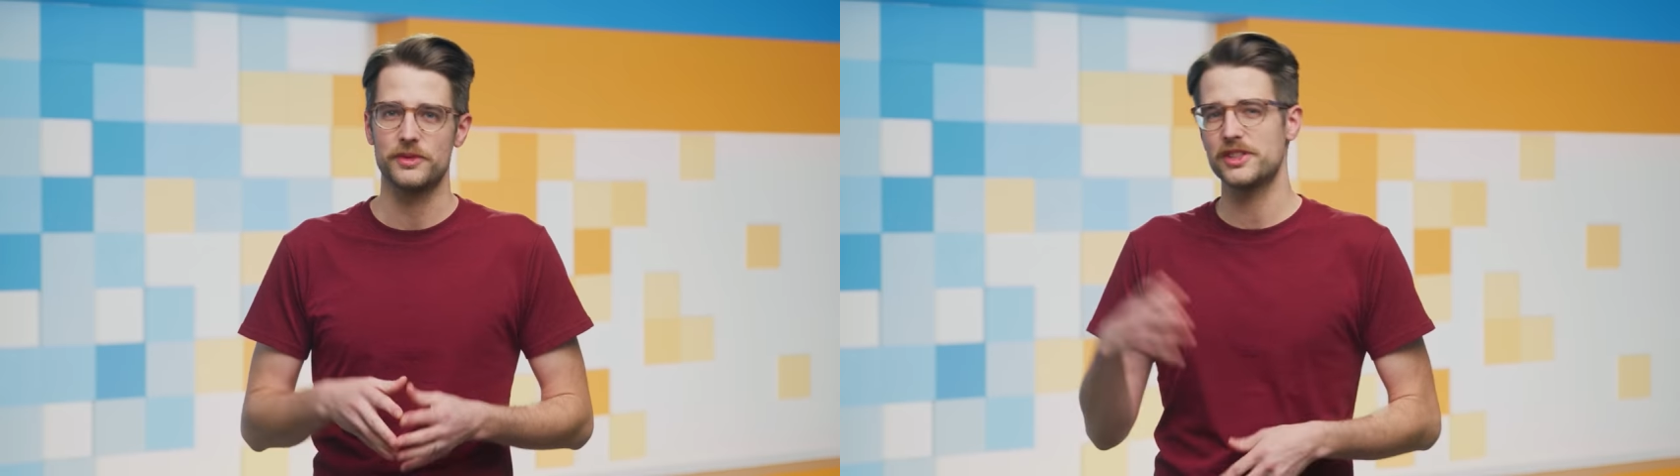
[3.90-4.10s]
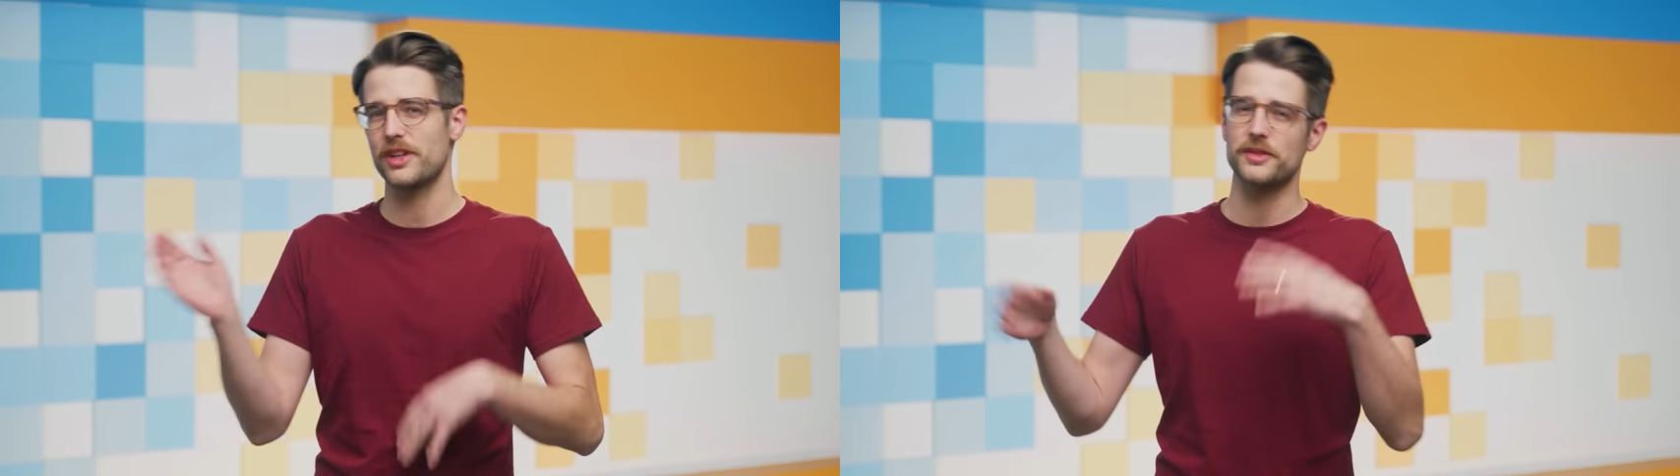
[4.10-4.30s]
We
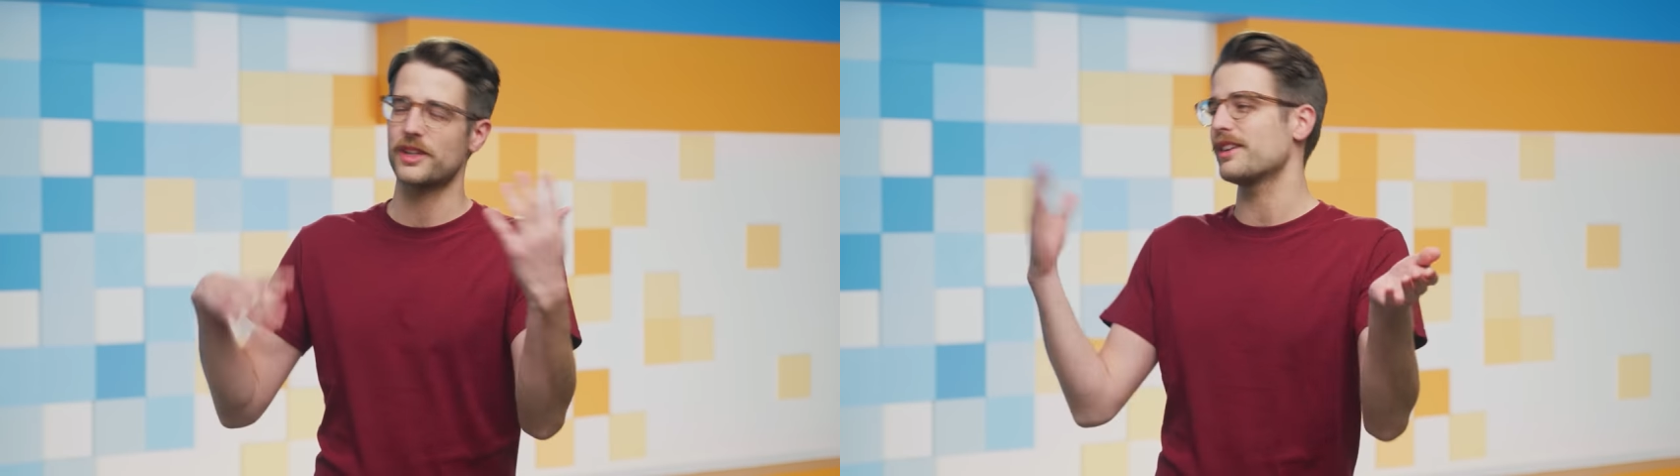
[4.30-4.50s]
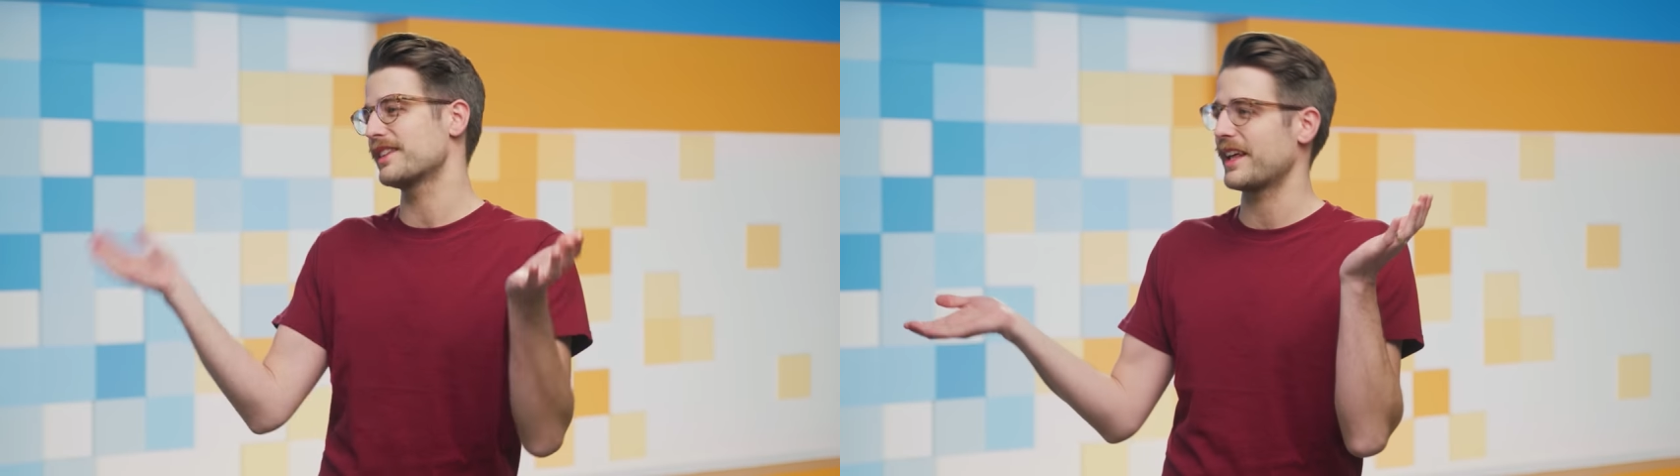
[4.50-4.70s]
just always
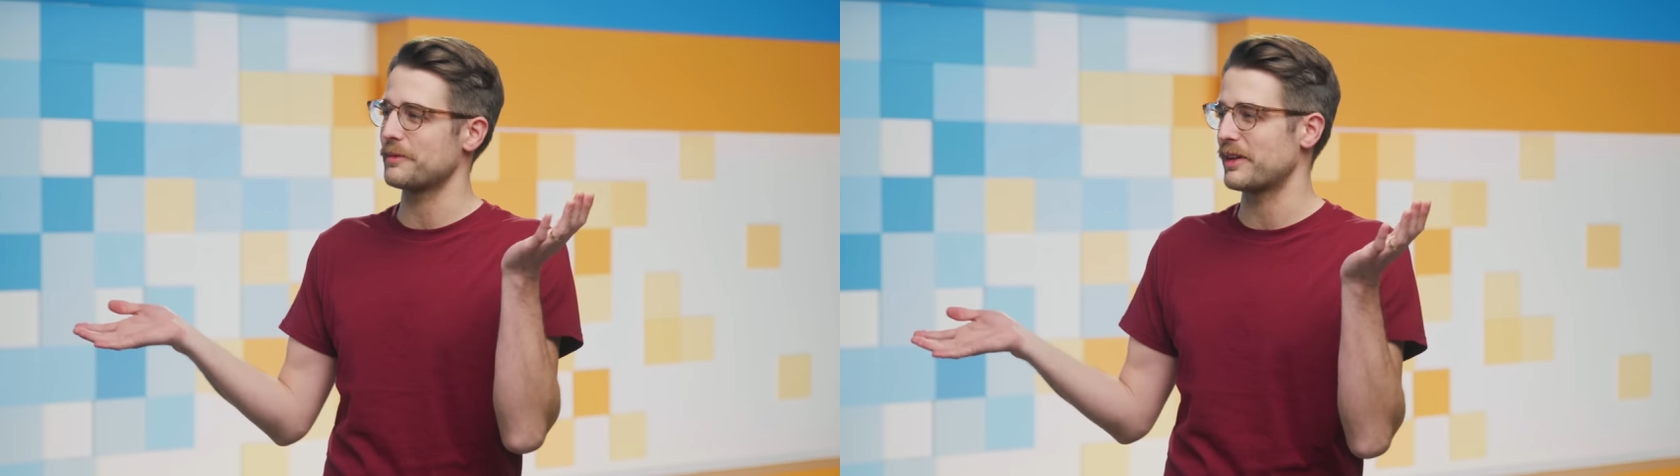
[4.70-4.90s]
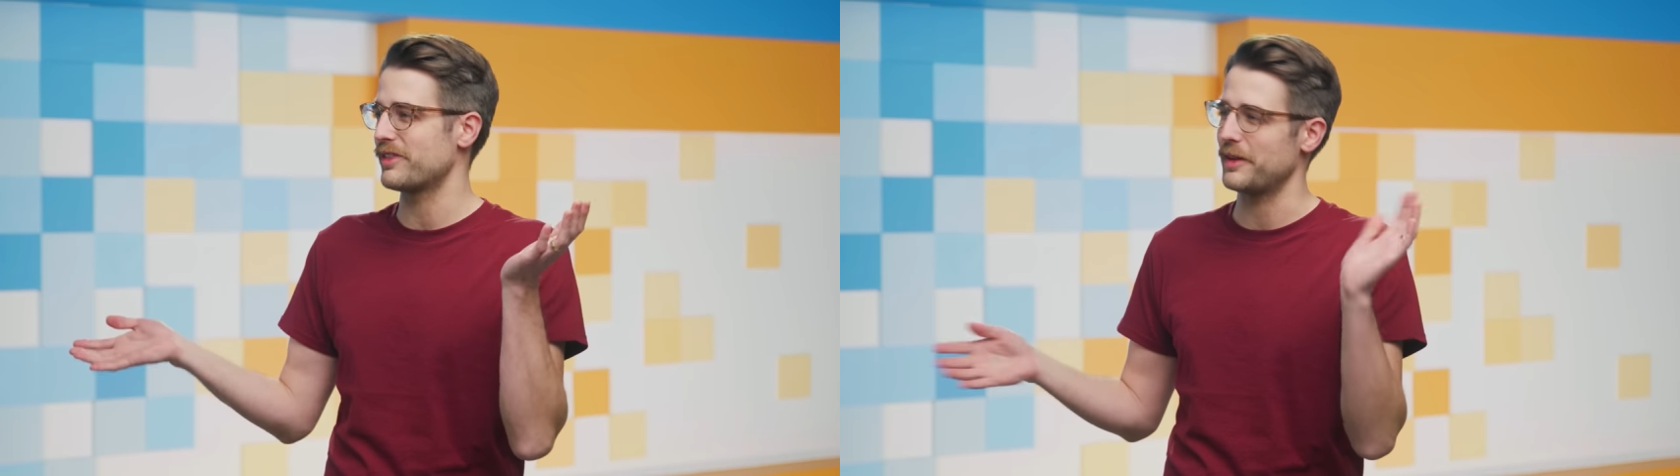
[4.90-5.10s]
call it that in
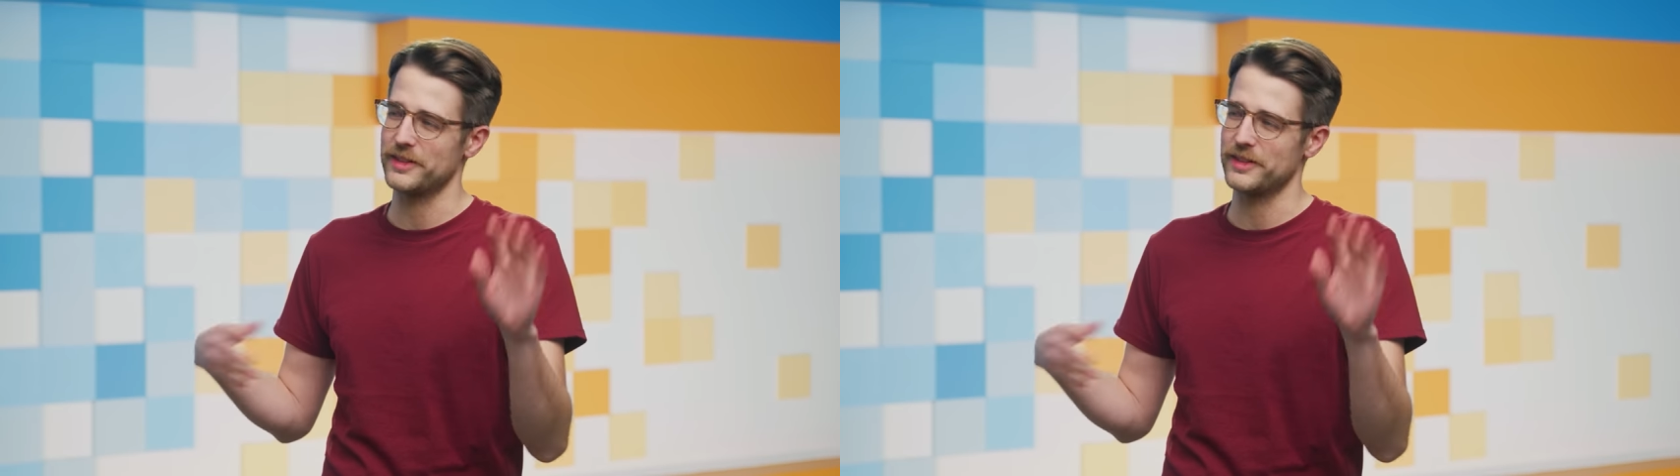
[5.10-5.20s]
my family.